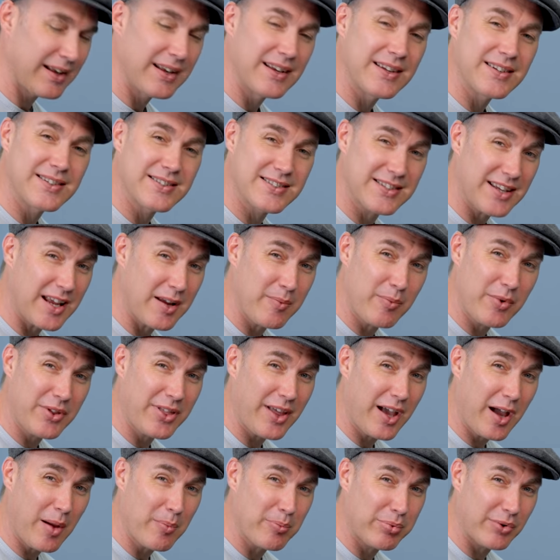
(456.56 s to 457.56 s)
Same
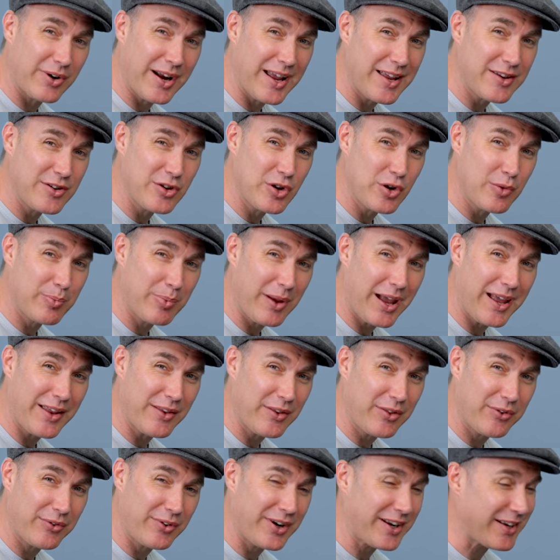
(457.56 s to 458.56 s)
with our brand new
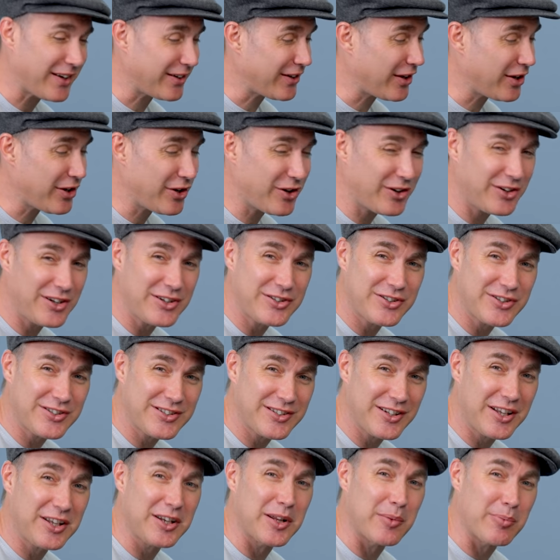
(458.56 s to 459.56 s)
pattern three. I know you only
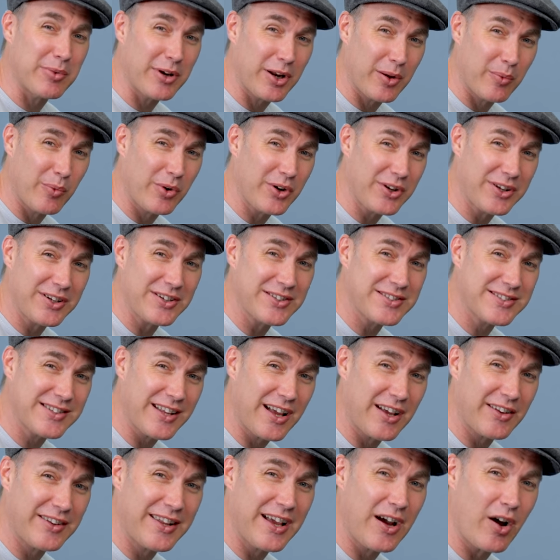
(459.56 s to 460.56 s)
just learned it, but I want you to
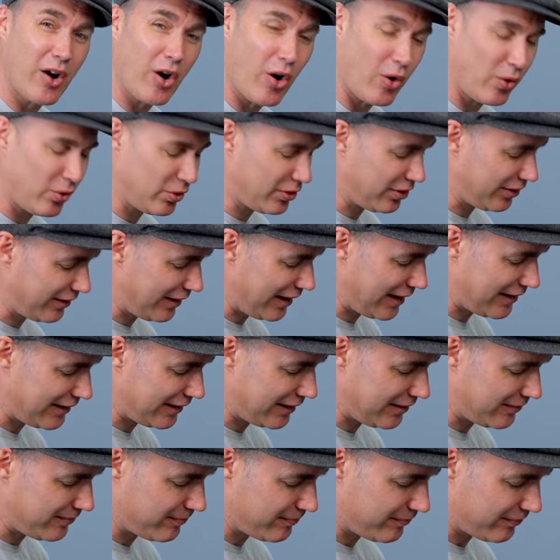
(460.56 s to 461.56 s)
start now
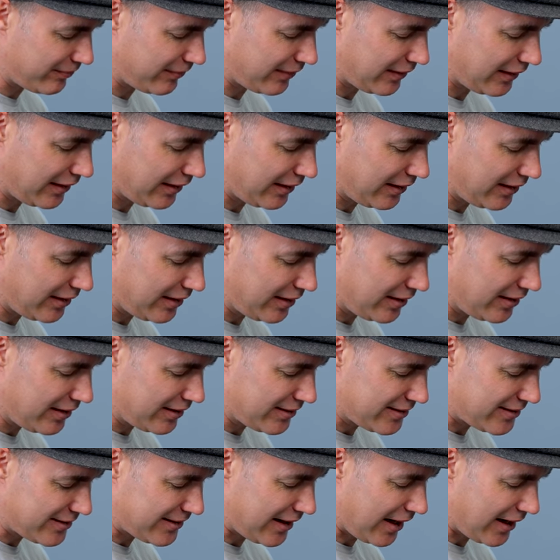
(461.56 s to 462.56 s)
alternating,
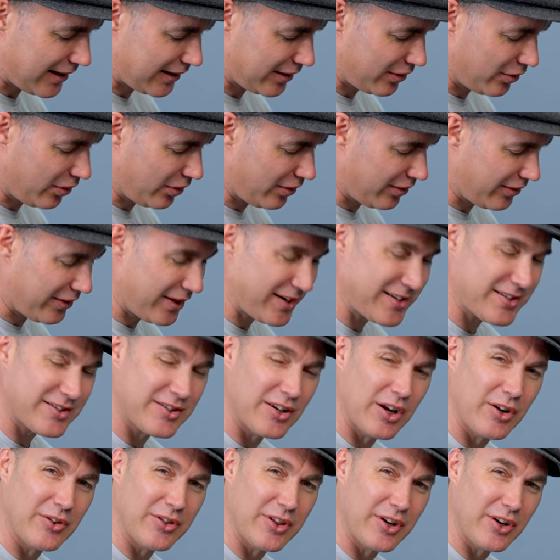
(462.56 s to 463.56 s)
starting on this
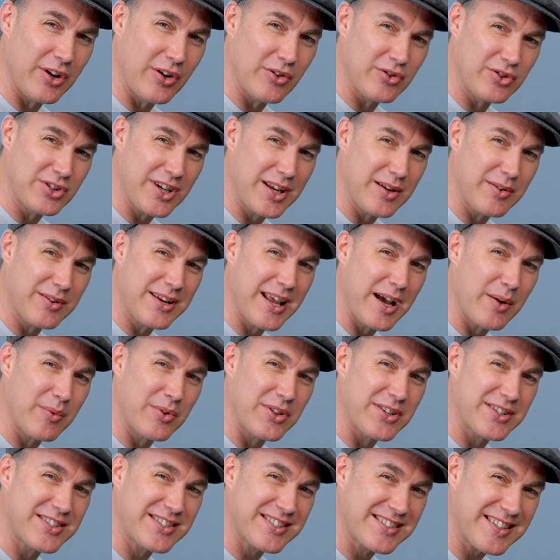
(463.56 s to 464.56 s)
note, the note G, now
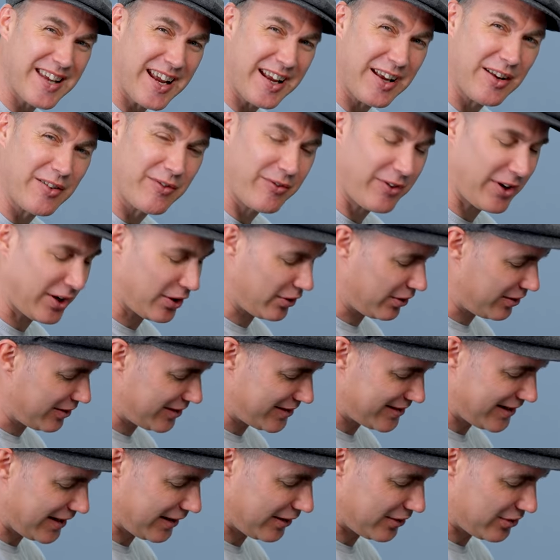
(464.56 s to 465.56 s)
with the second finger on
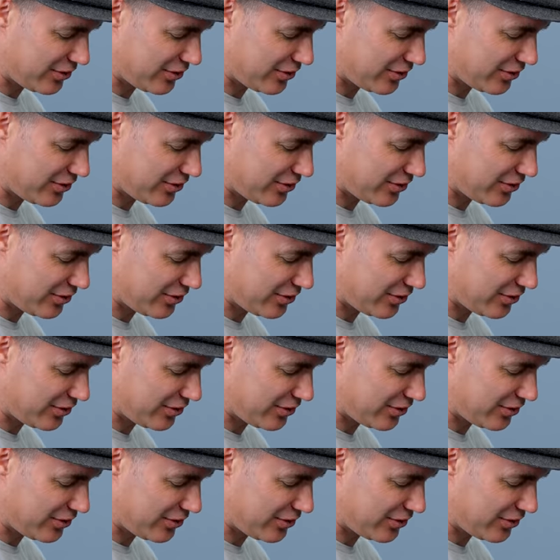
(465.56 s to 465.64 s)
the second